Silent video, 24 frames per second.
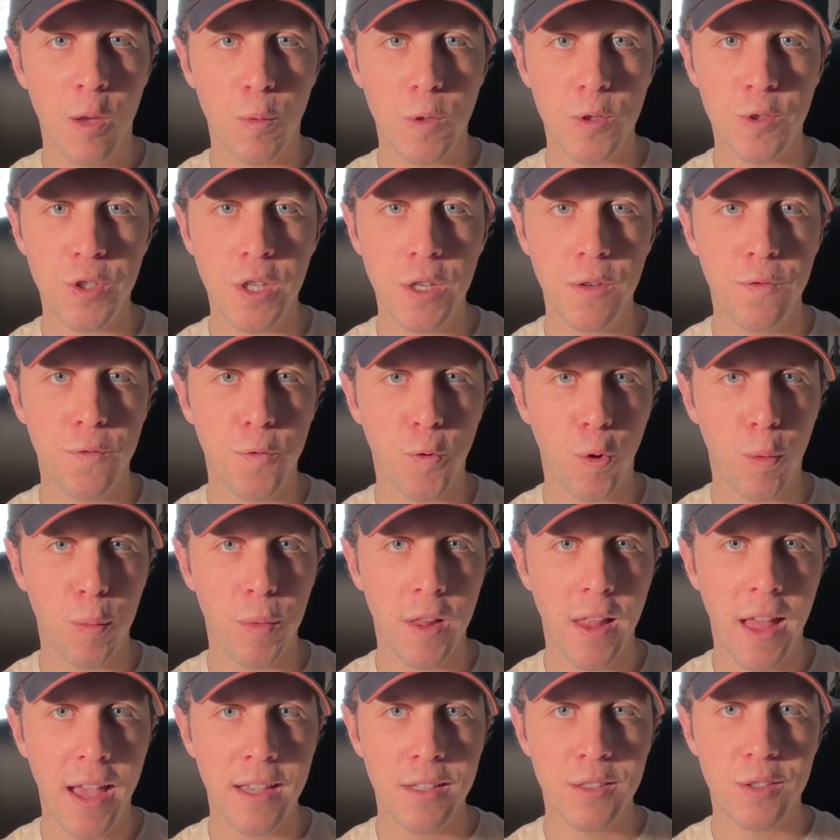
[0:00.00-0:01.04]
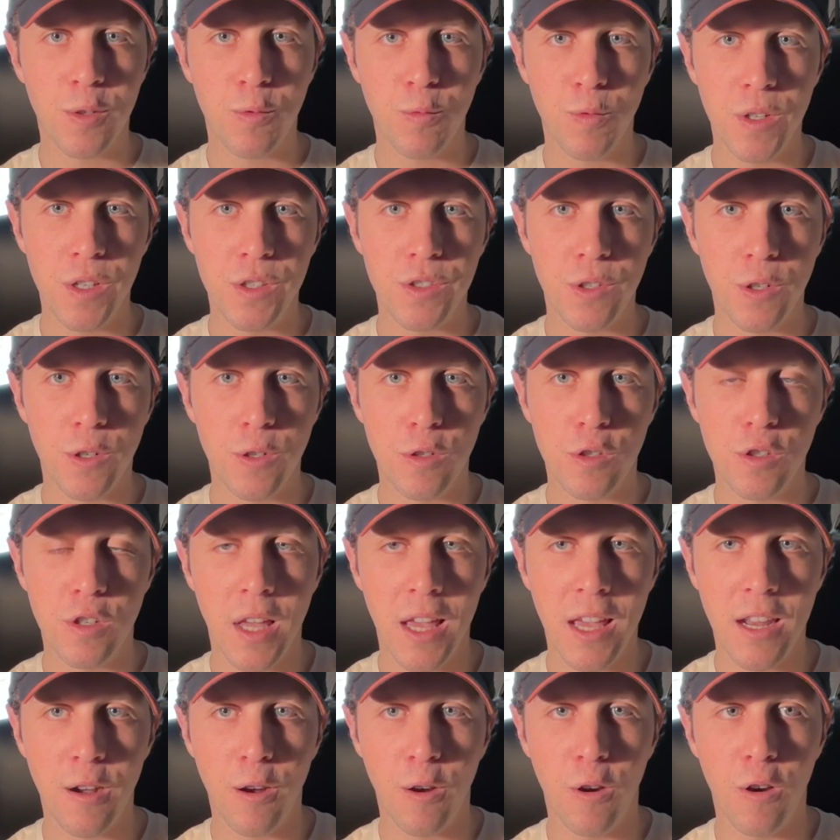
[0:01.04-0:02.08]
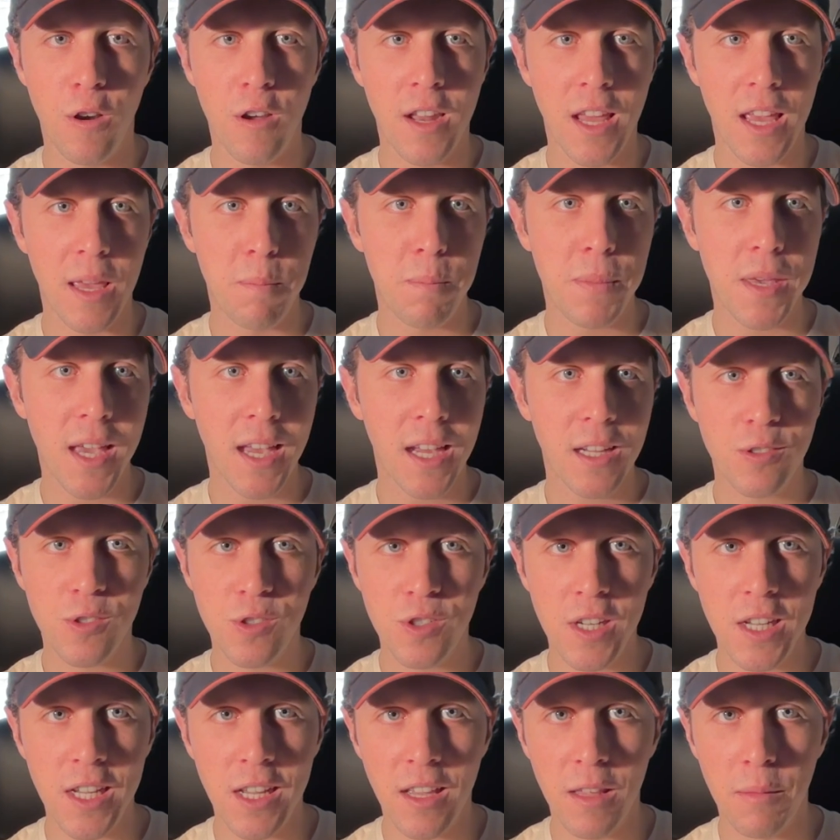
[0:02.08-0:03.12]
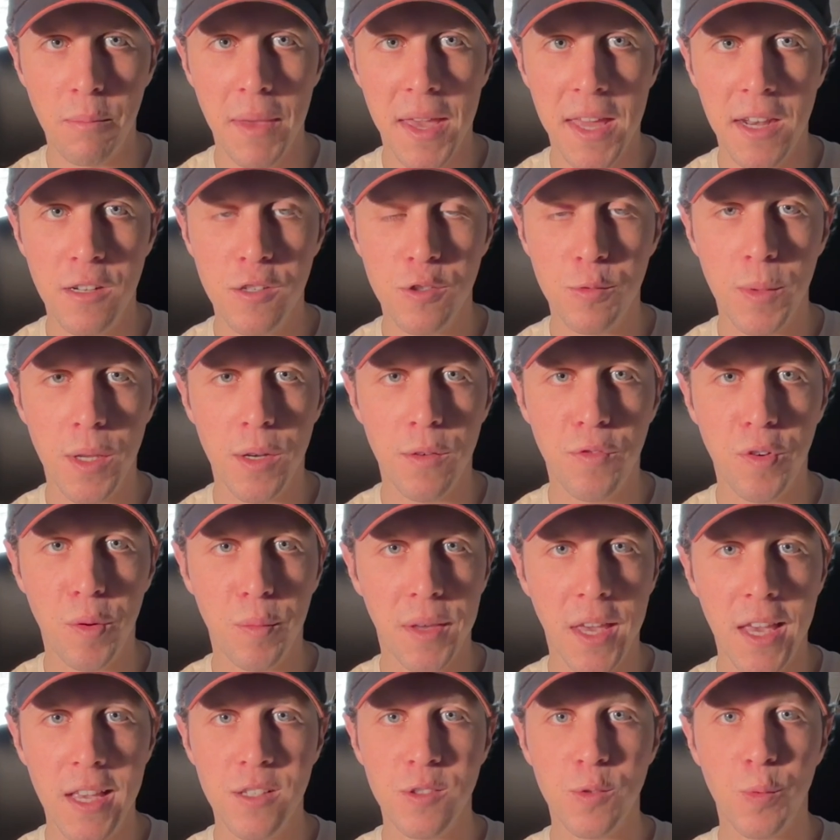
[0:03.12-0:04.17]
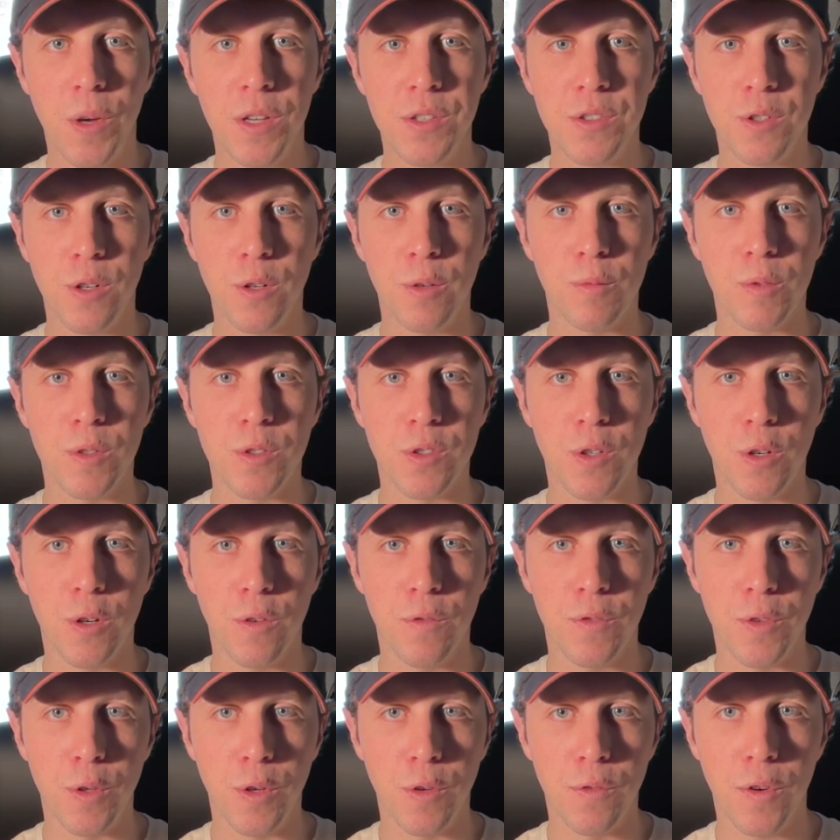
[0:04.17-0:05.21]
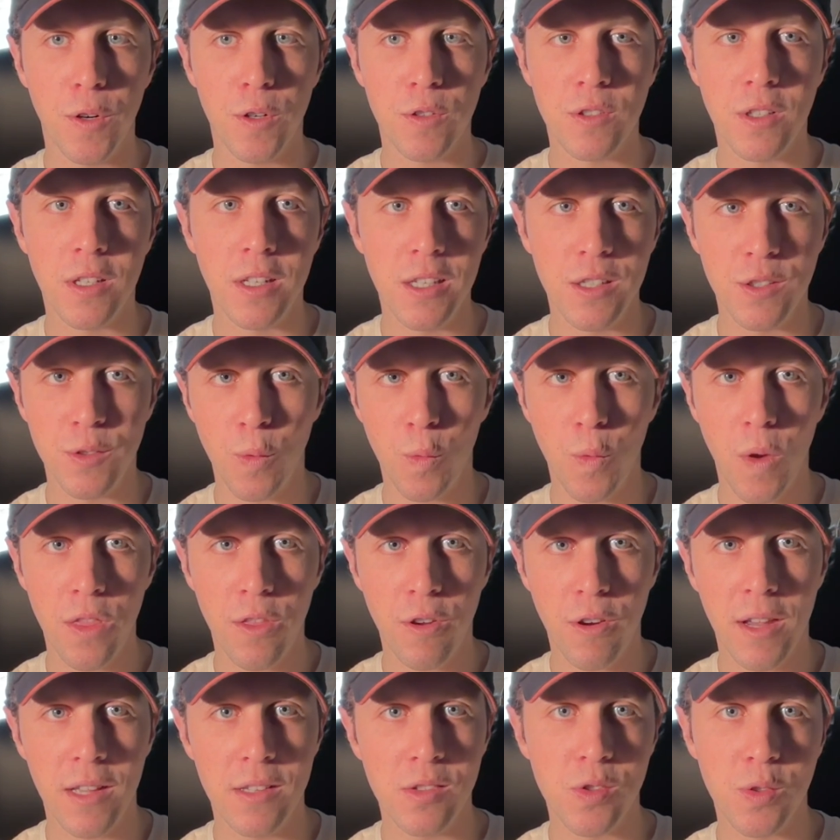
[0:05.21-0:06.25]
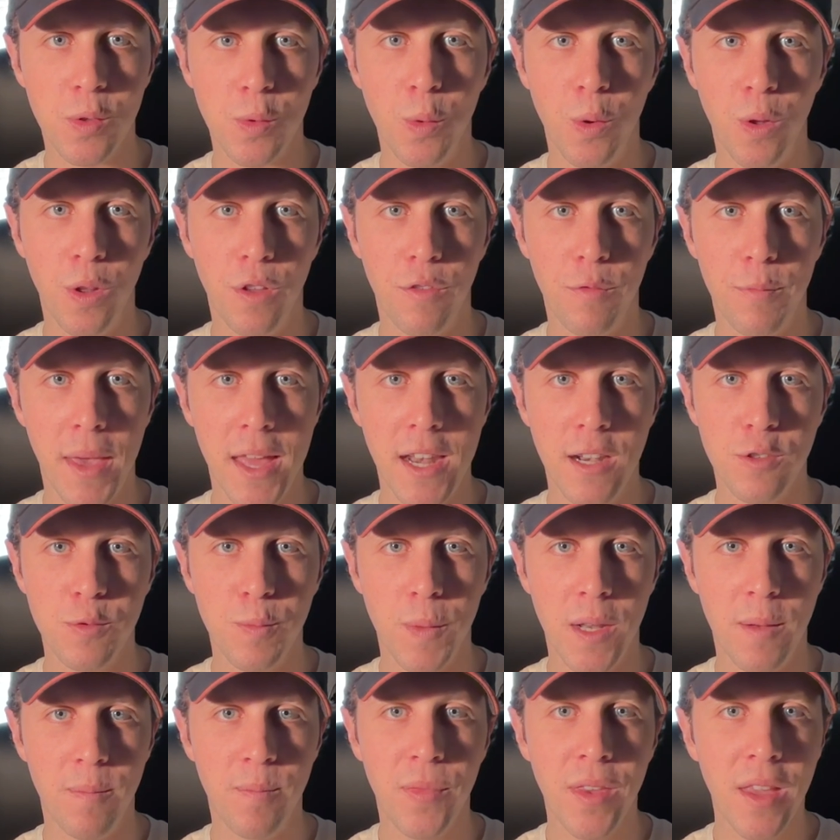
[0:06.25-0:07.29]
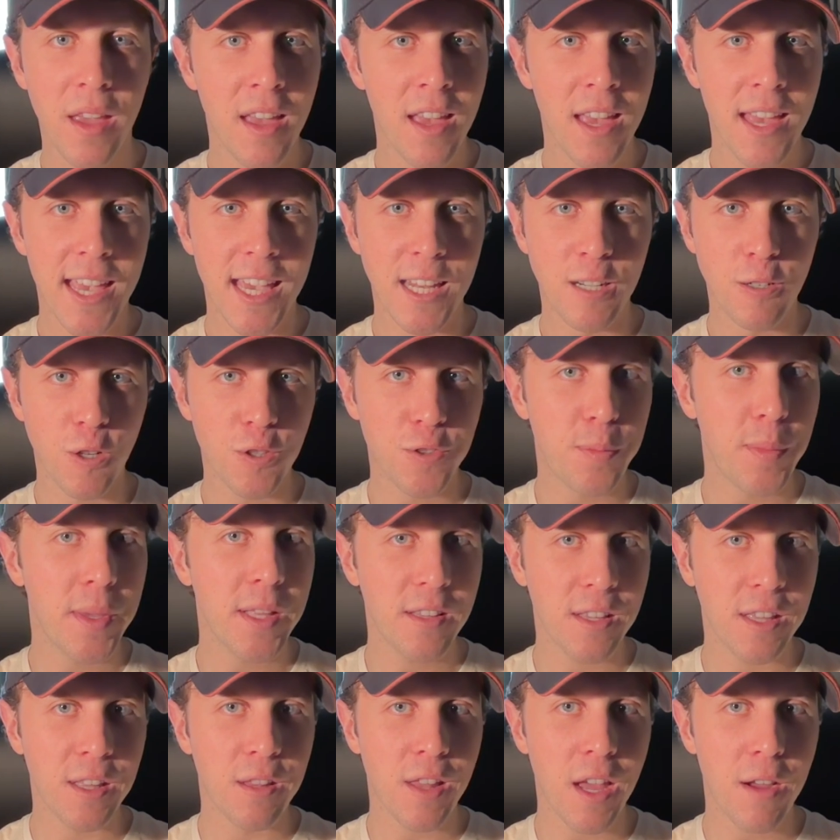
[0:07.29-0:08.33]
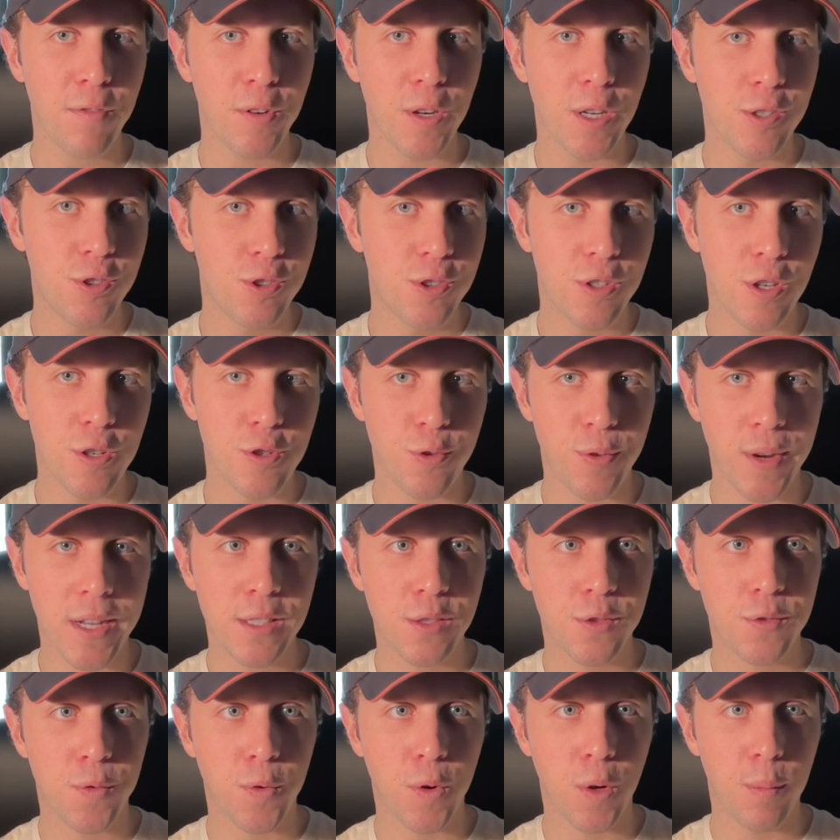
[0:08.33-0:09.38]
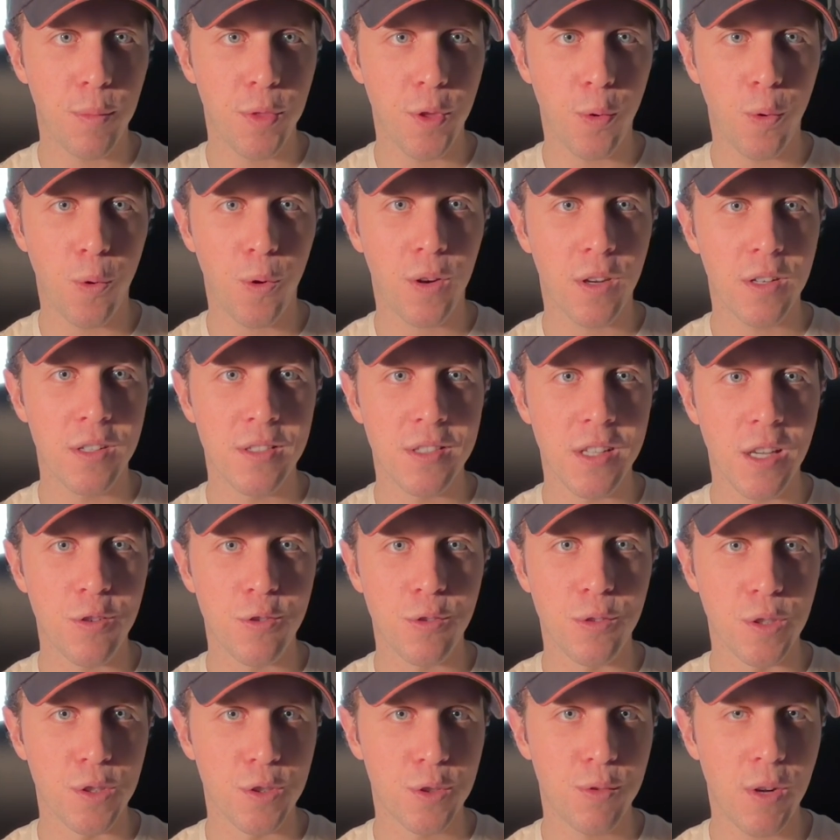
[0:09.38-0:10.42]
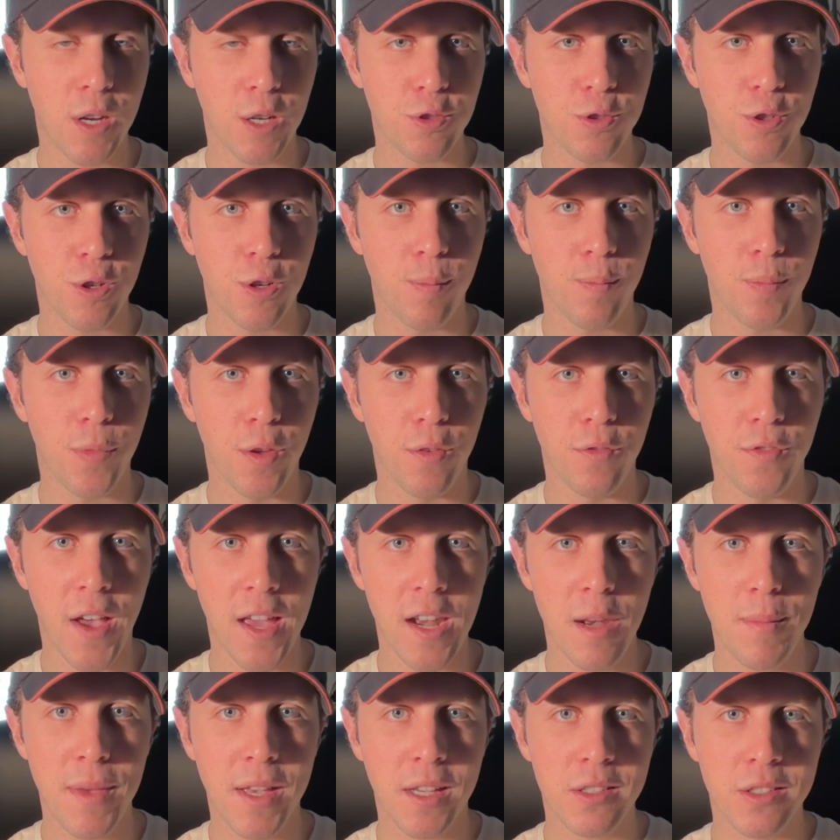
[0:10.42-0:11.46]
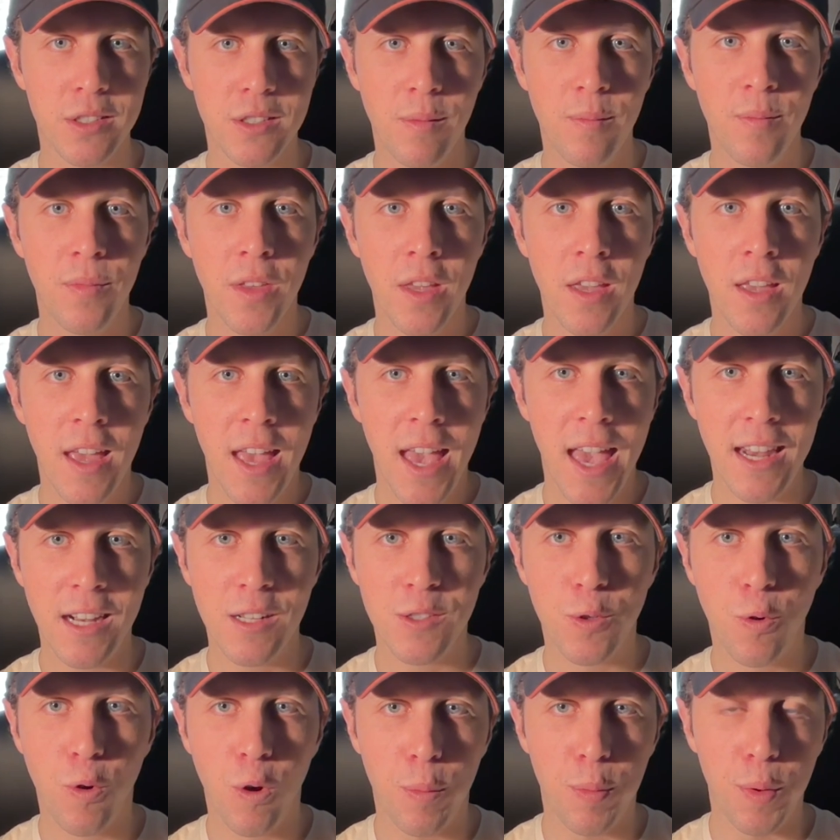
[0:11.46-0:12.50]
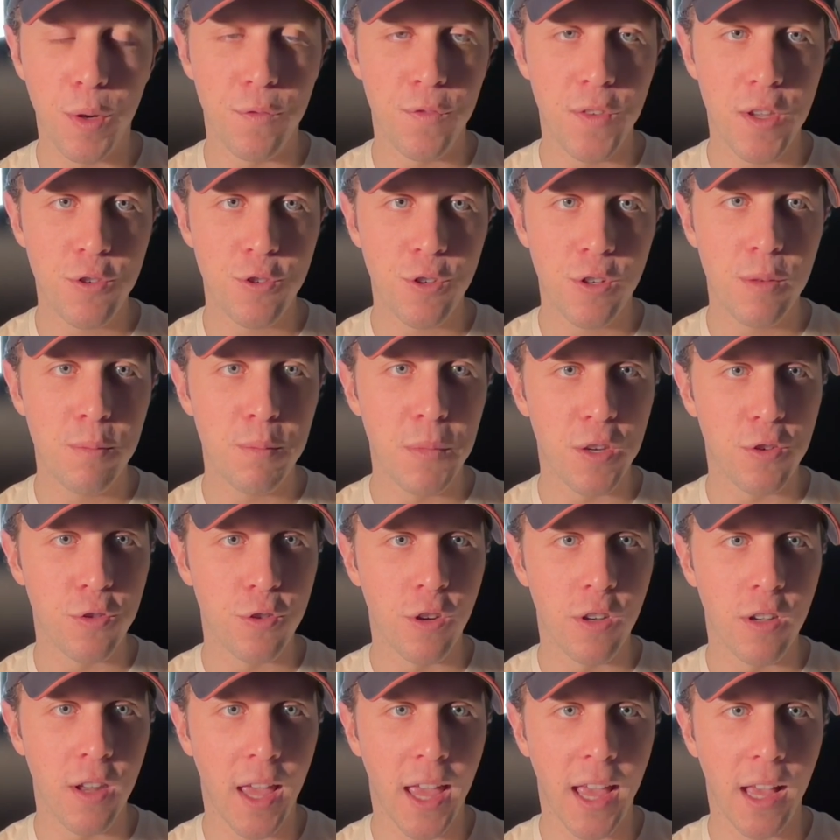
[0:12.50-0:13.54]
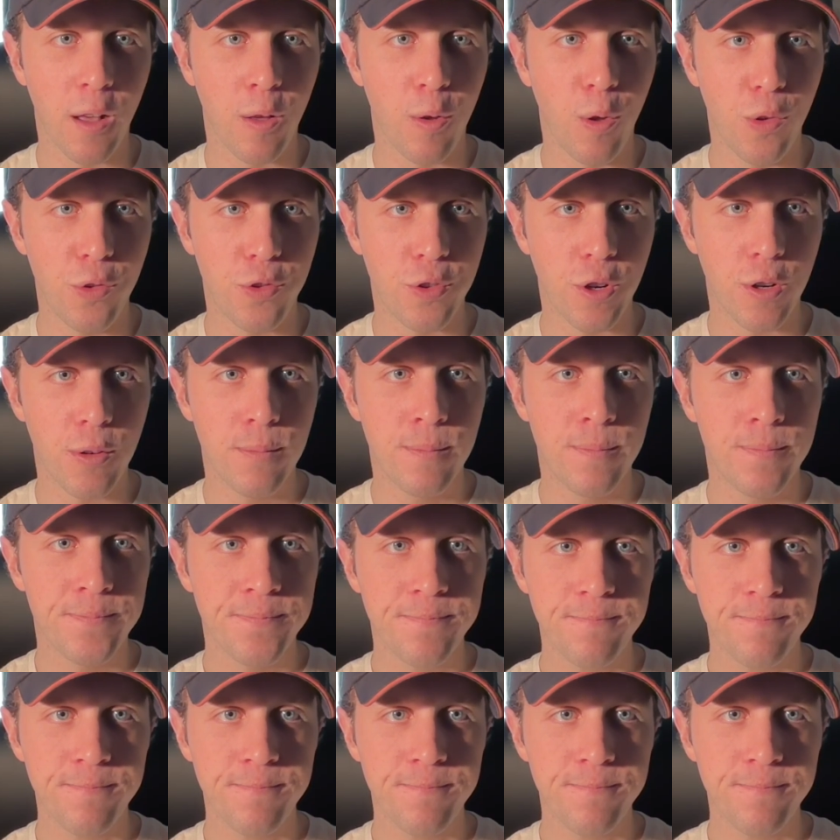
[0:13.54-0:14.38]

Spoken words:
which she formalized, researched, and earned a PhD in management from Case Western Reserve University's Weatherhead School of Management, and ultimately leveraged to transform the organizational structure of Vitamix and its corporate vision, mission, and culture.